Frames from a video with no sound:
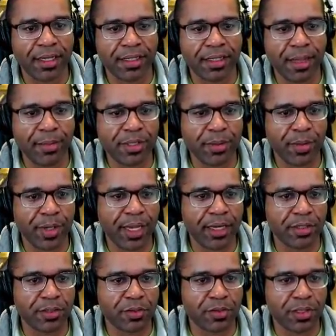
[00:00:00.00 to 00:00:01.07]
Uh, the damage we were
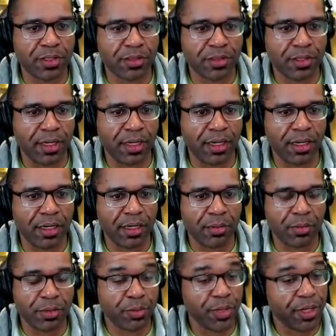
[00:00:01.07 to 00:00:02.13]
getting is is
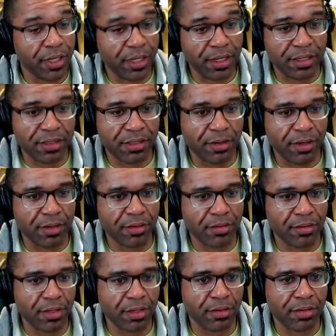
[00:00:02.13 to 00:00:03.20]
uh, was pretty good
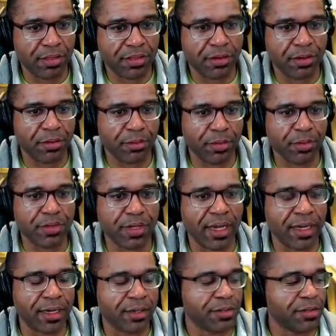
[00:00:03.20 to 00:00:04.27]
considering you know considering the runes
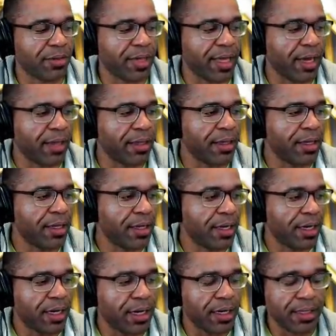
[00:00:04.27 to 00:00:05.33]
I got here. So yeah,
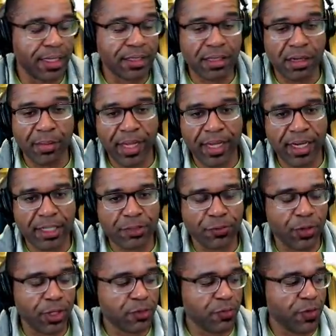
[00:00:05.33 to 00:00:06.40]
uh, that's gonna be it,
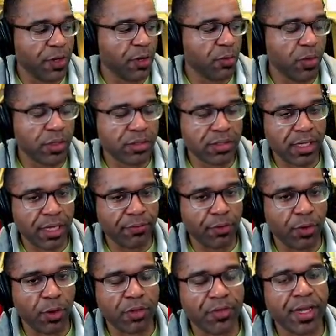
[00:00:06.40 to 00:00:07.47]
guys, for this video. Once
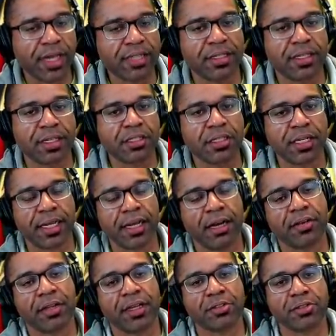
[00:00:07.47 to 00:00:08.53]
again, for all of you guys that did
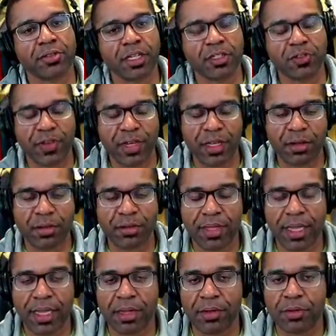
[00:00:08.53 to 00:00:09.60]
check out yesterday's
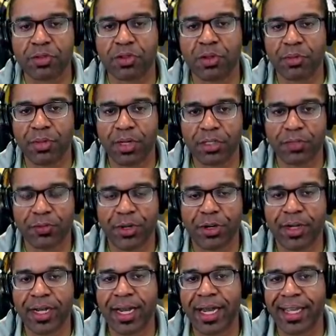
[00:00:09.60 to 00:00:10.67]
video, thank you so much
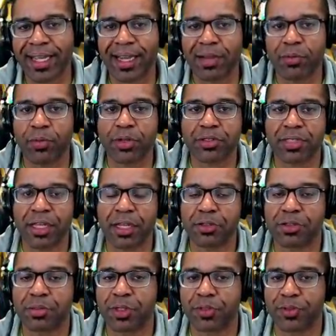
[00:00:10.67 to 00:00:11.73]
for your kind kind words.
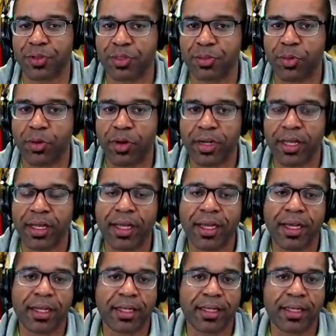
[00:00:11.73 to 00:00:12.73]
Thank you so much for your support.